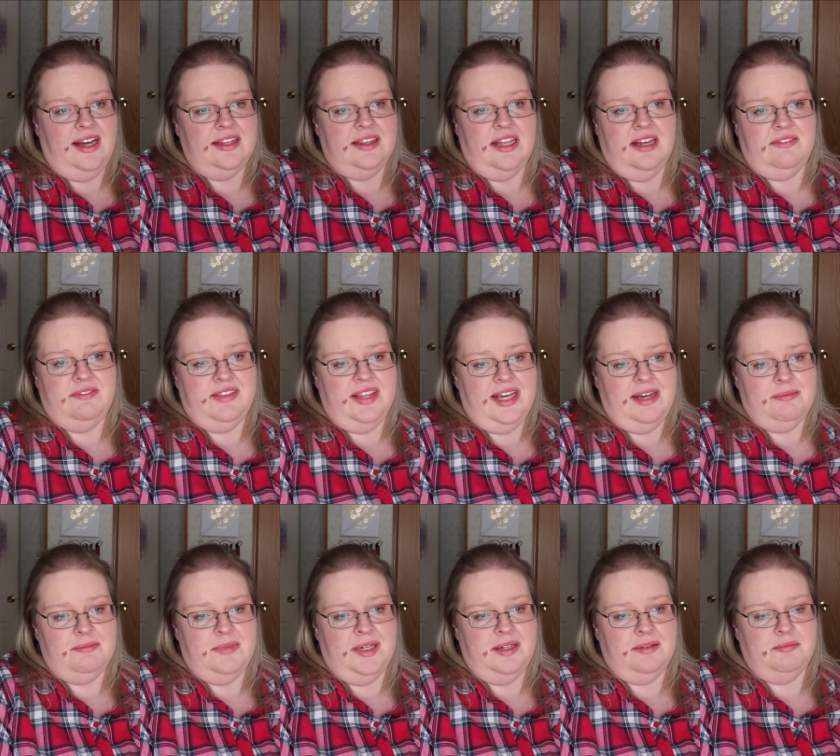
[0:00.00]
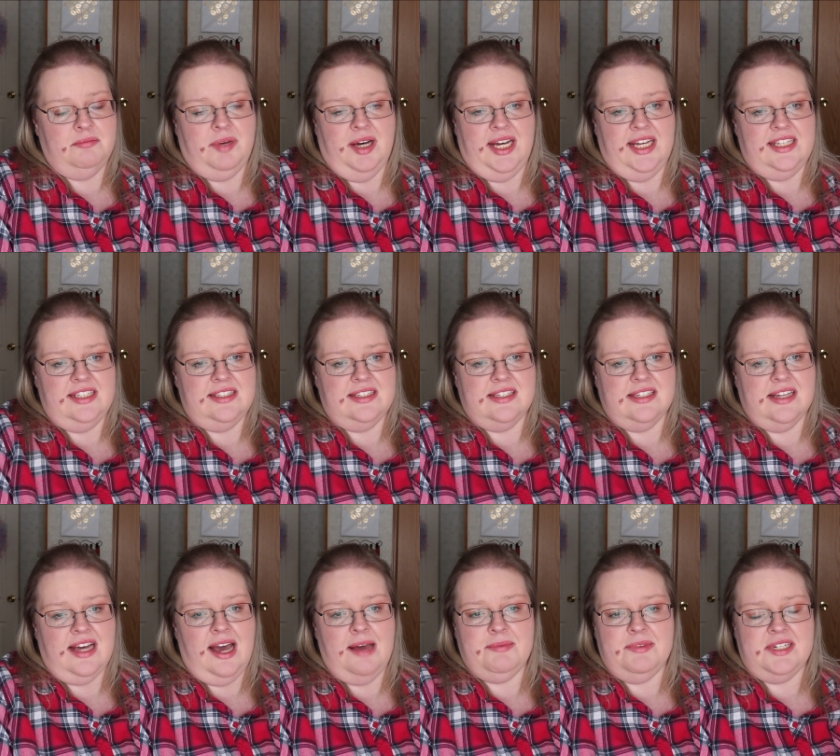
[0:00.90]
I love them, but
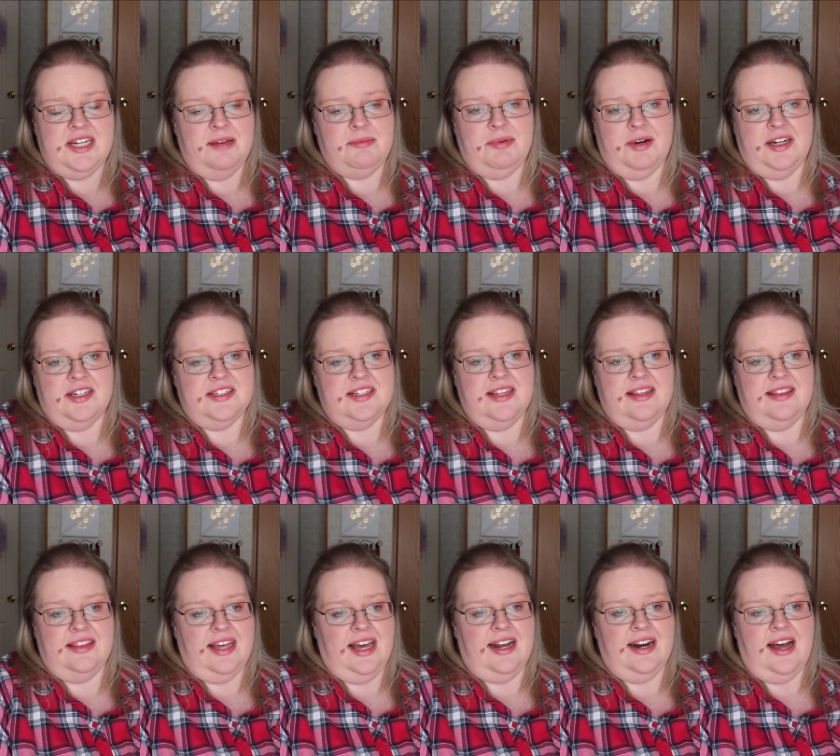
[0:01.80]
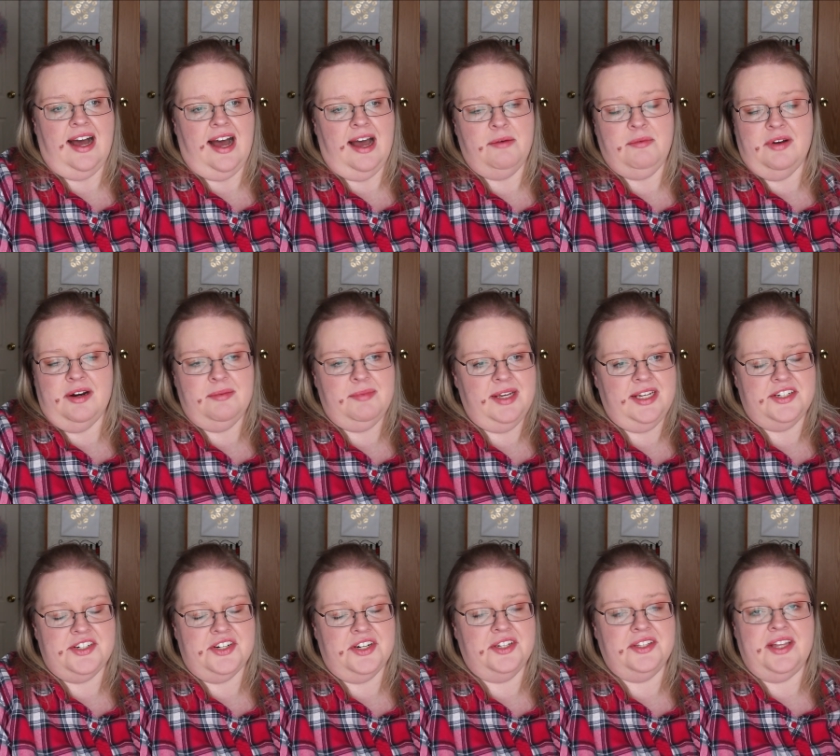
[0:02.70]
I'm the type person that I want to make
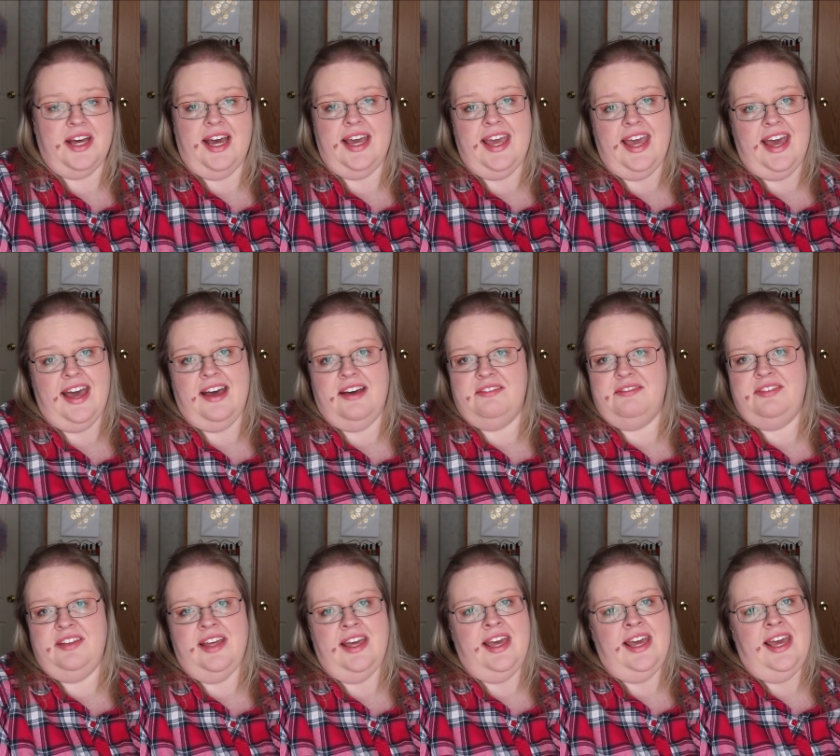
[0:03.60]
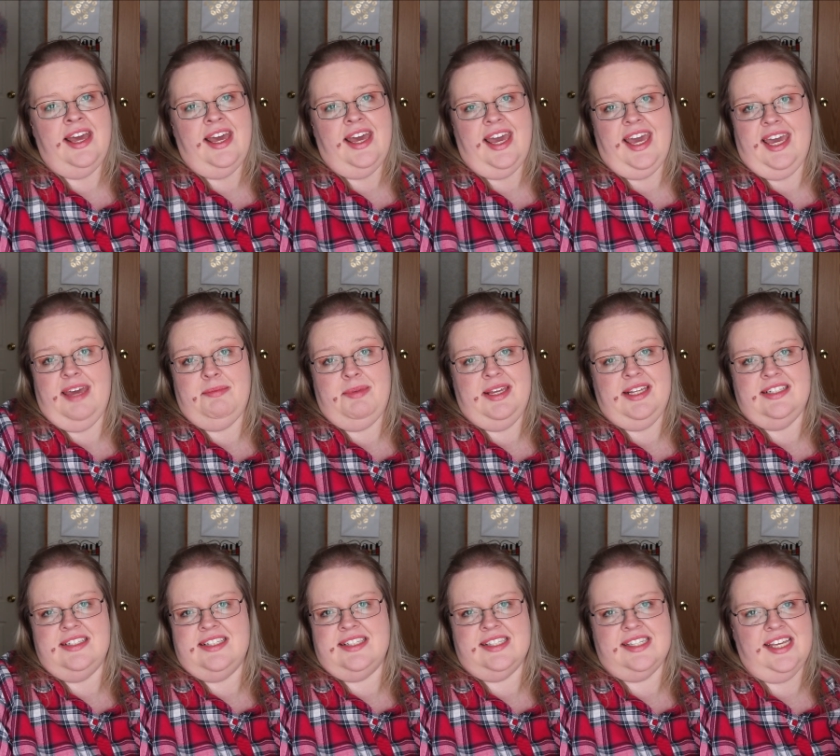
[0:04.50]
sure that I have A, B,
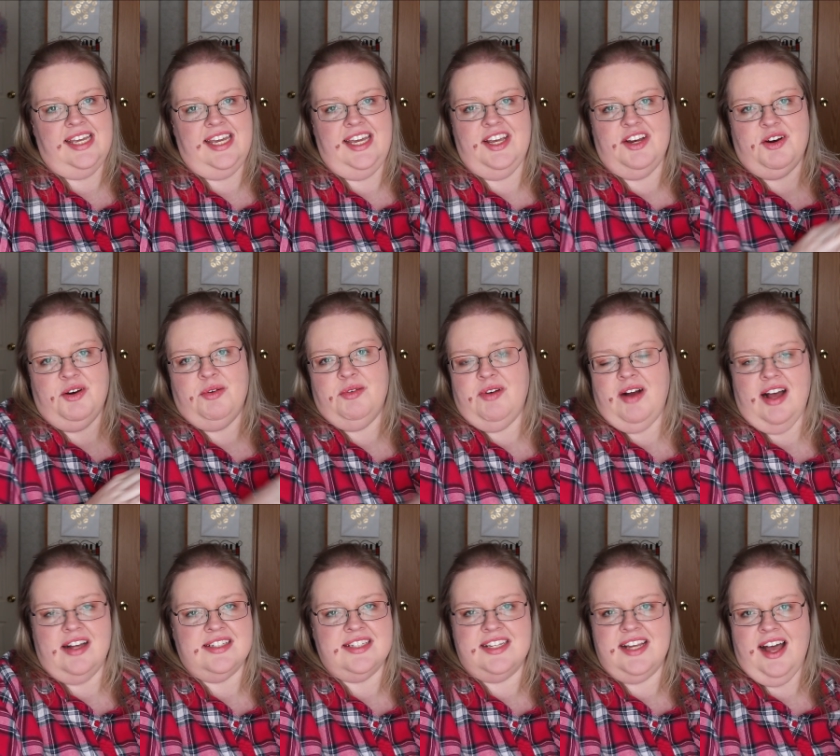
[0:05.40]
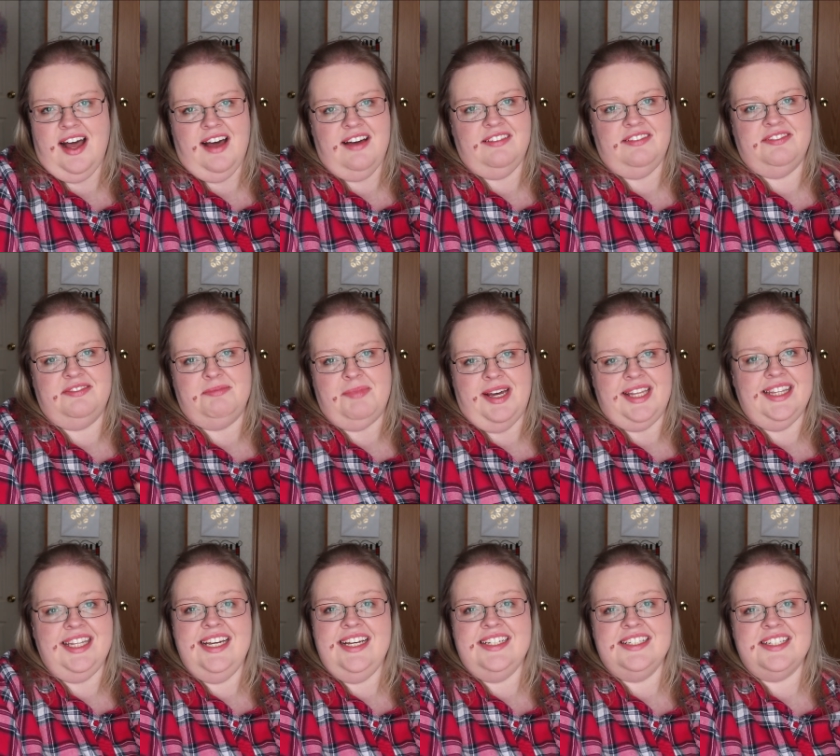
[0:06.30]
and C crossed off my
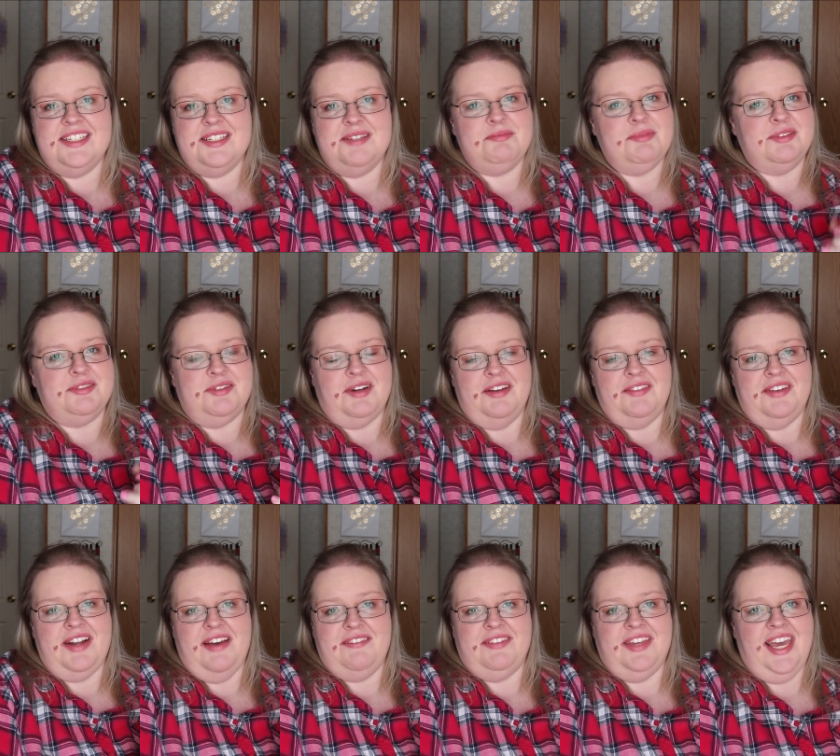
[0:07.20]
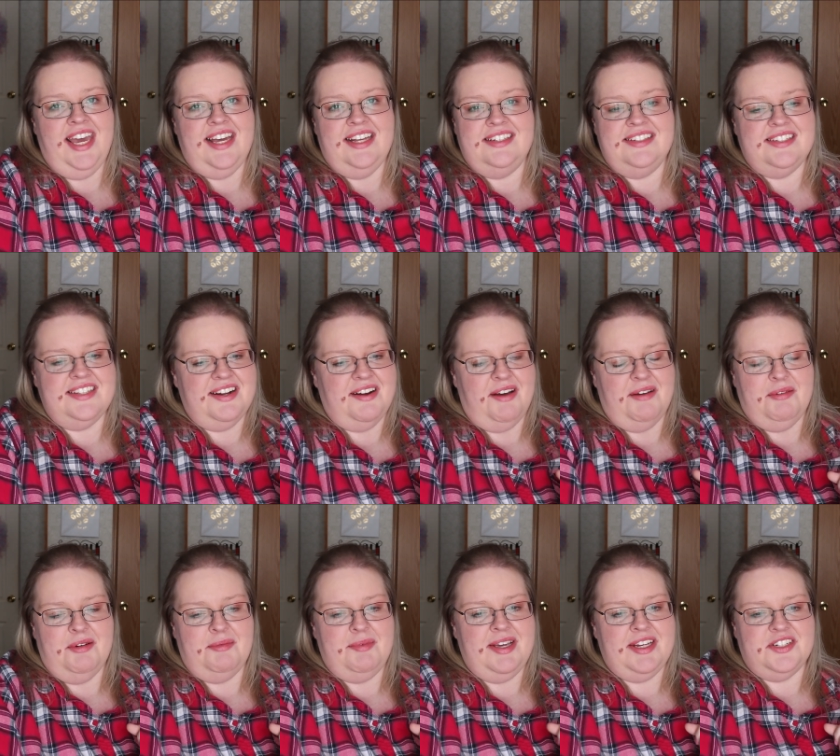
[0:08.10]
list before I even have kids. You know, I
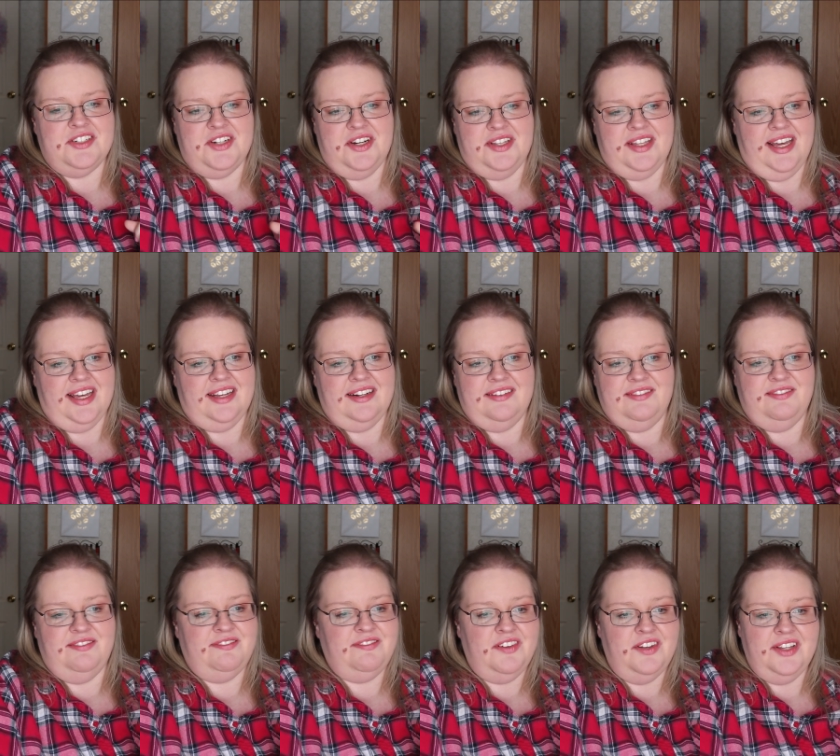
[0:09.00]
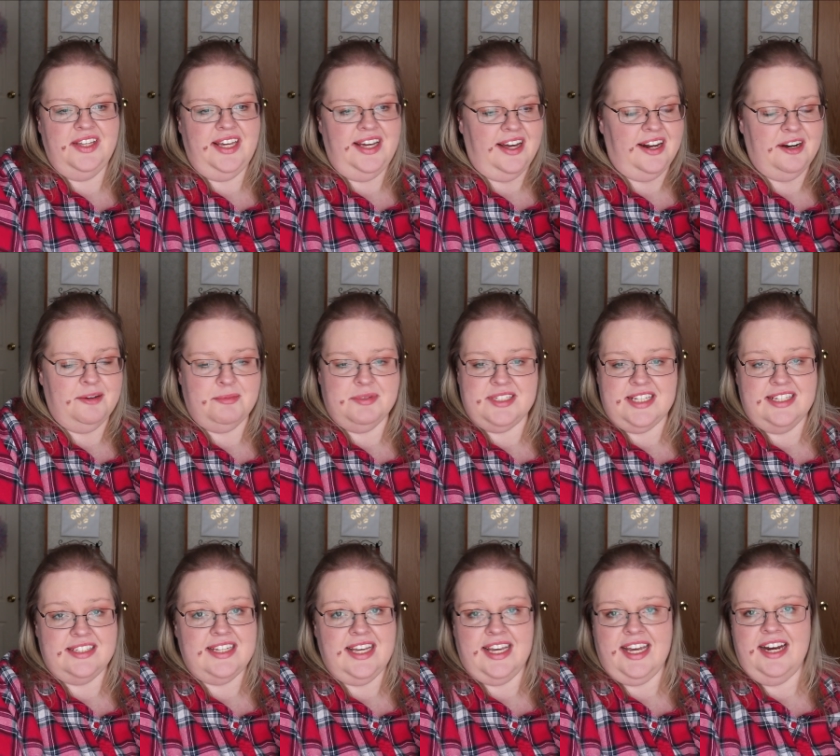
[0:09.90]
want to make sure that I can fully
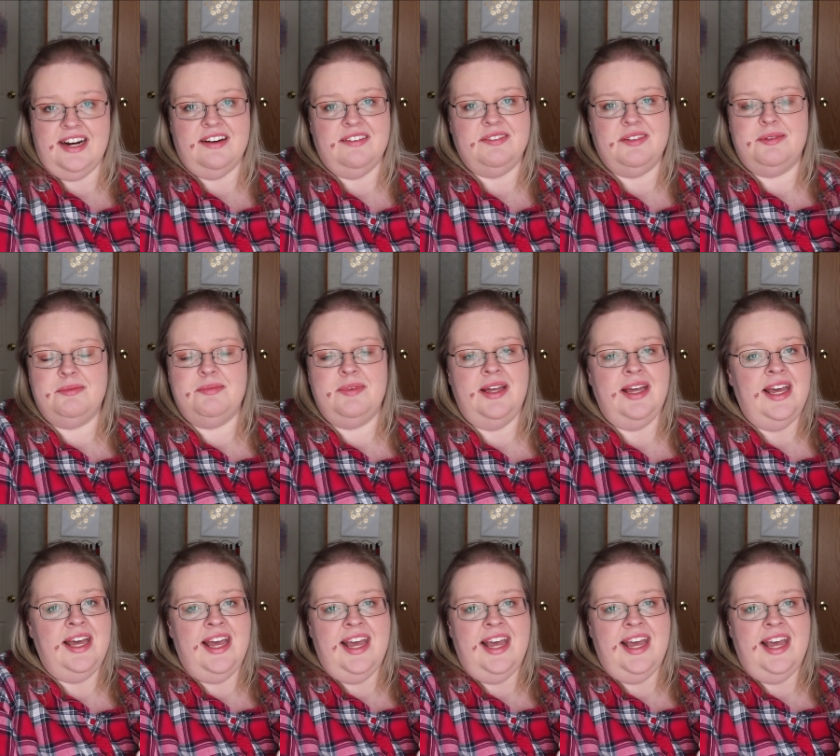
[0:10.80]
100% take care of them